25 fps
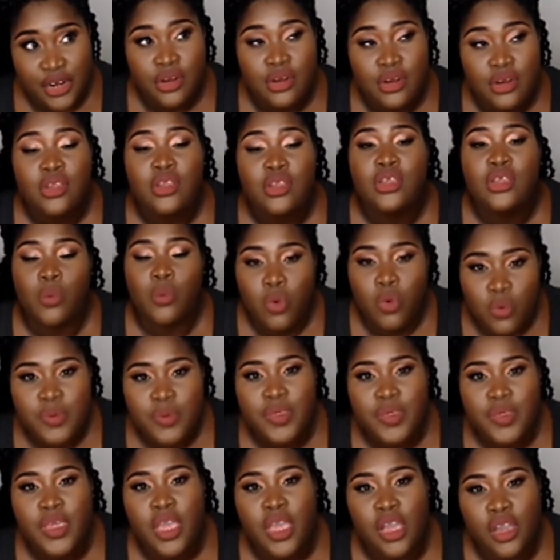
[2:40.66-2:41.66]
would be a
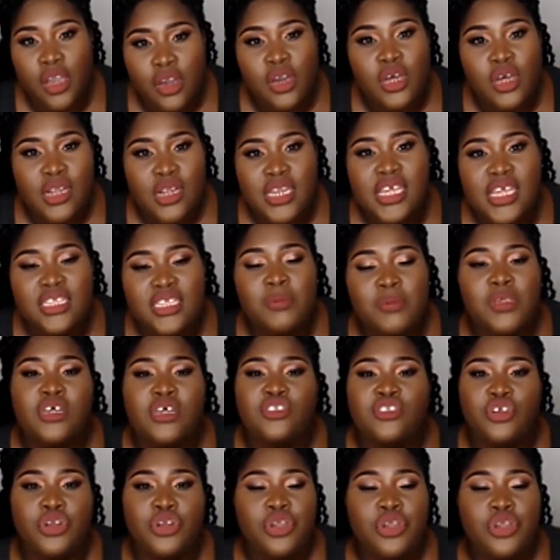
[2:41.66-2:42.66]
good list because you're
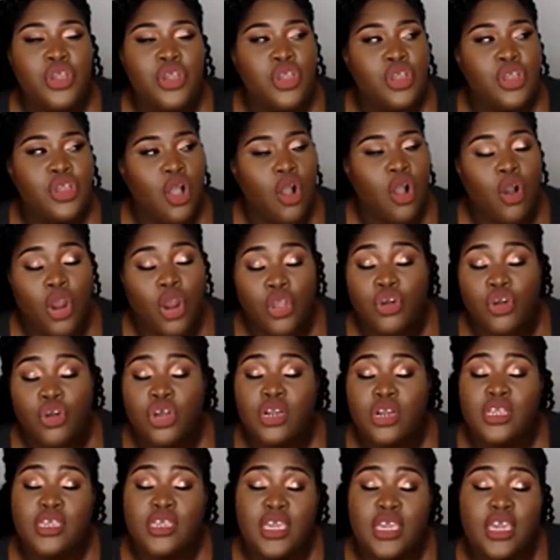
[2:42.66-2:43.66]
or good
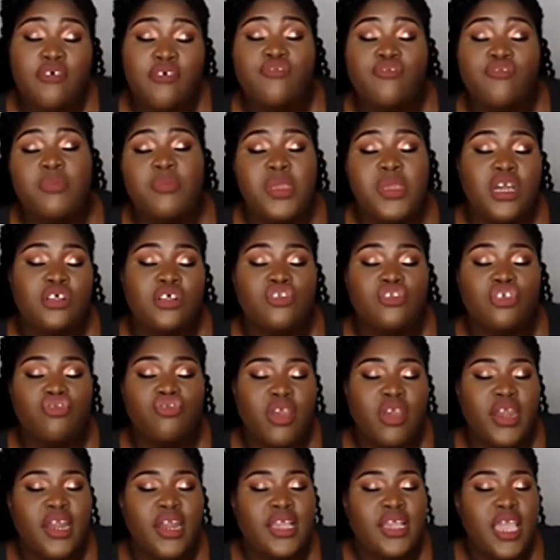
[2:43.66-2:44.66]
gift because you're trying to
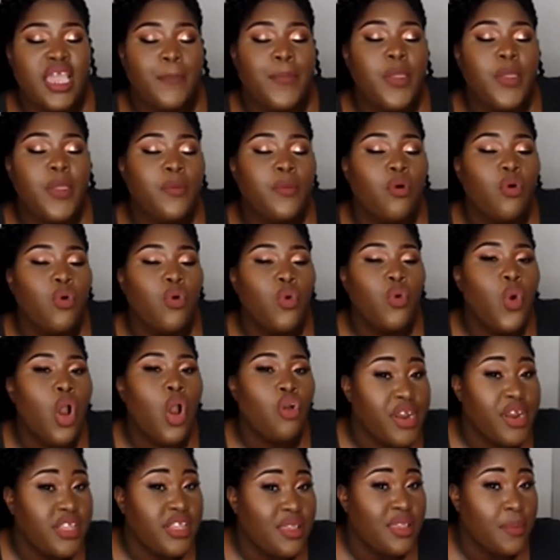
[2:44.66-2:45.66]
get people who are ready
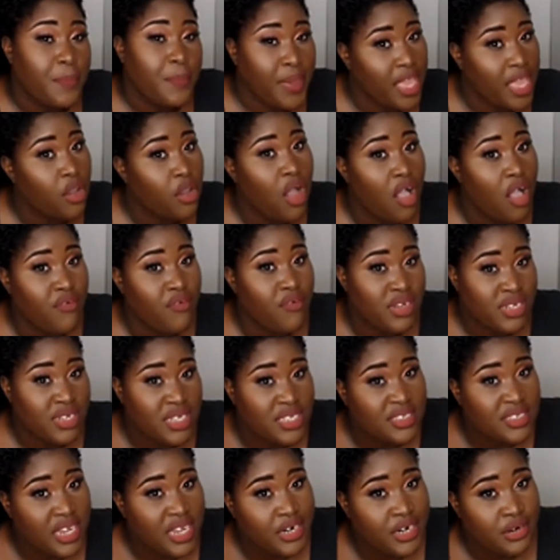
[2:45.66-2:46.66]
to pay a graphic
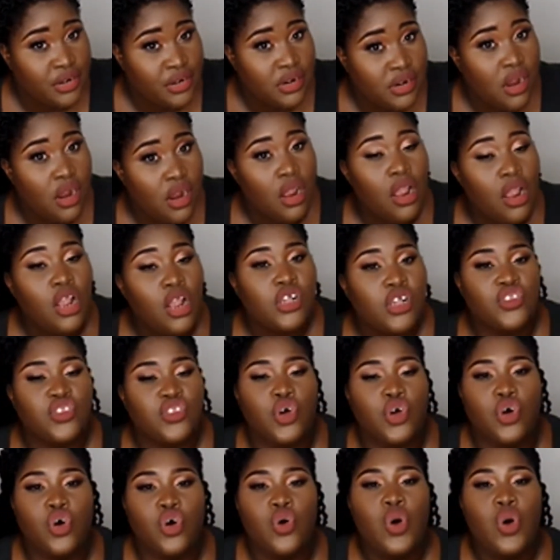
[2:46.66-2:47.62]
designer. So